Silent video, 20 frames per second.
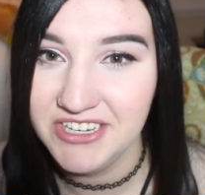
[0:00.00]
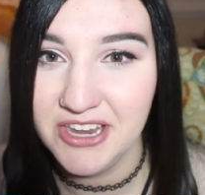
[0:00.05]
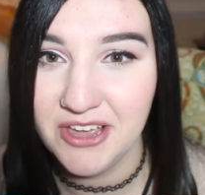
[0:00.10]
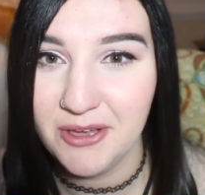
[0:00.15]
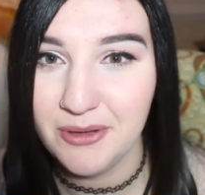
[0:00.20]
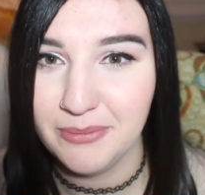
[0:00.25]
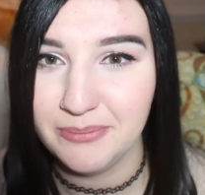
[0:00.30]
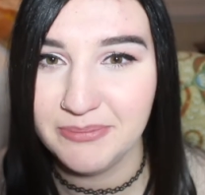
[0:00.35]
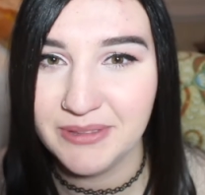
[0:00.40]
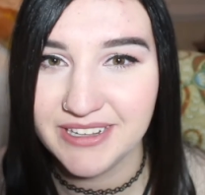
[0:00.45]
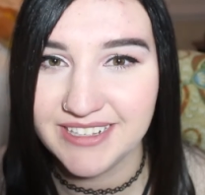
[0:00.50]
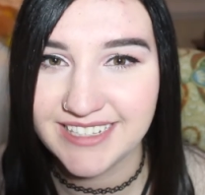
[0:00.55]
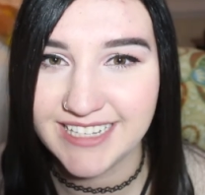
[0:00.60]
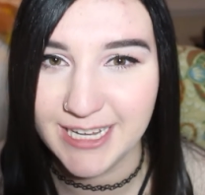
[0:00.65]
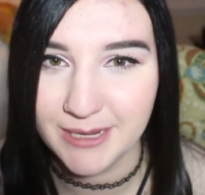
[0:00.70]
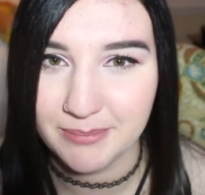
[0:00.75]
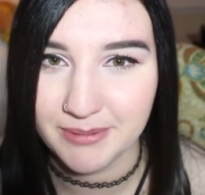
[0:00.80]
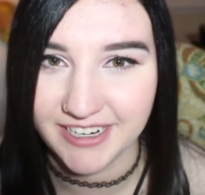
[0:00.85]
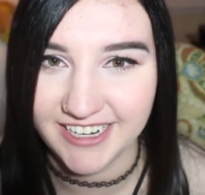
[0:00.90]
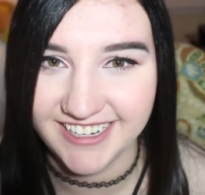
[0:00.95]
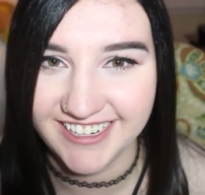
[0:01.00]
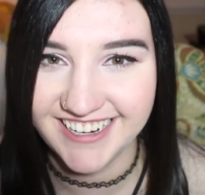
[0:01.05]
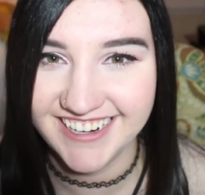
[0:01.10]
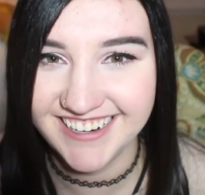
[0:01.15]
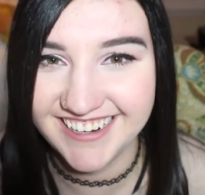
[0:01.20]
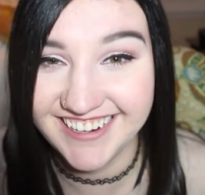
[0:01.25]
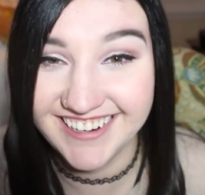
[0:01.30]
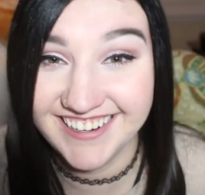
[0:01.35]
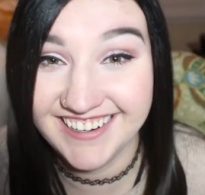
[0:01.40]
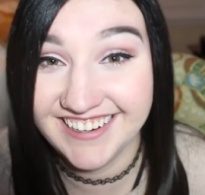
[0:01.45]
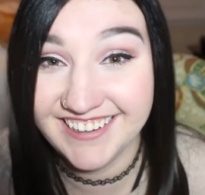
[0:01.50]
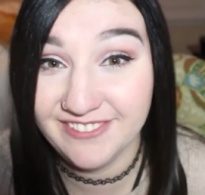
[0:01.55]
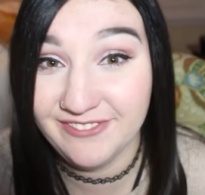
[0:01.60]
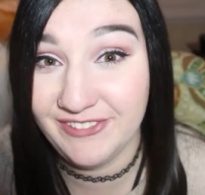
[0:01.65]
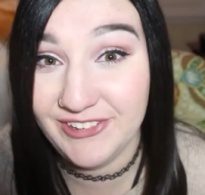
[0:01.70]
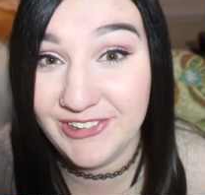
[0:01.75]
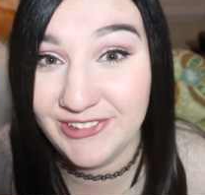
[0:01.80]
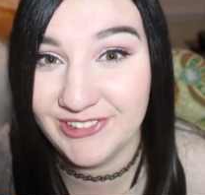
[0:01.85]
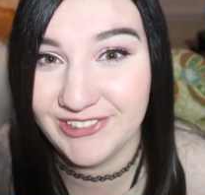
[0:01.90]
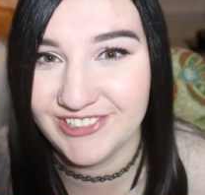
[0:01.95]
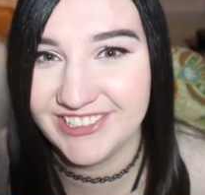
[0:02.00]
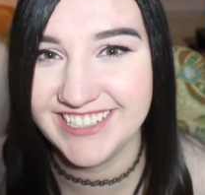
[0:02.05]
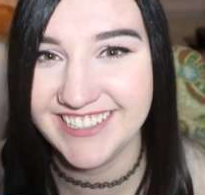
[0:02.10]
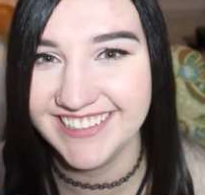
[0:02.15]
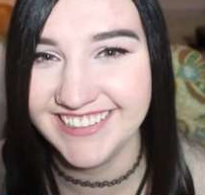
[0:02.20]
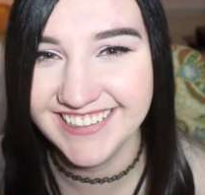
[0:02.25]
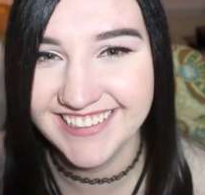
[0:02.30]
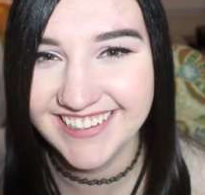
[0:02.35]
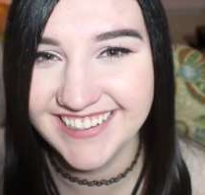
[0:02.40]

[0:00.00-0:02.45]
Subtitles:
Nope, let's keep it in. Views.